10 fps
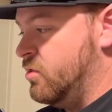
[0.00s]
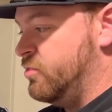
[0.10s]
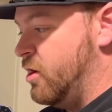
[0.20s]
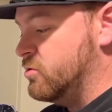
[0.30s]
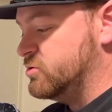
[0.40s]

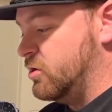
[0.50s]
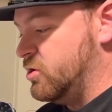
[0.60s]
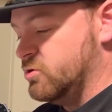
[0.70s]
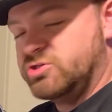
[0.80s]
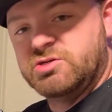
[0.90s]
Those are
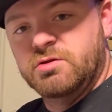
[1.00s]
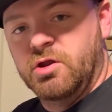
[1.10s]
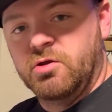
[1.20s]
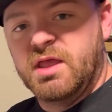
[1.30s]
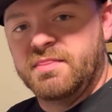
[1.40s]

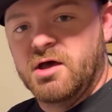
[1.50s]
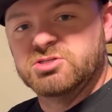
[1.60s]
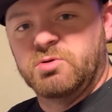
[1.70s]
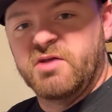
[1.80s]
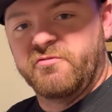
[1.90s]
you're getting those
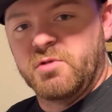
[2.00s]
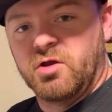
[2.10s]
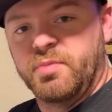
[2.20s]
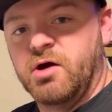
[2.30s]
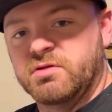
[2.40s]
away from your
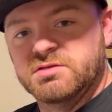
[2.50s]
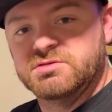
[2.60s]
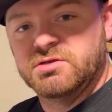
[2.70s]
opponents.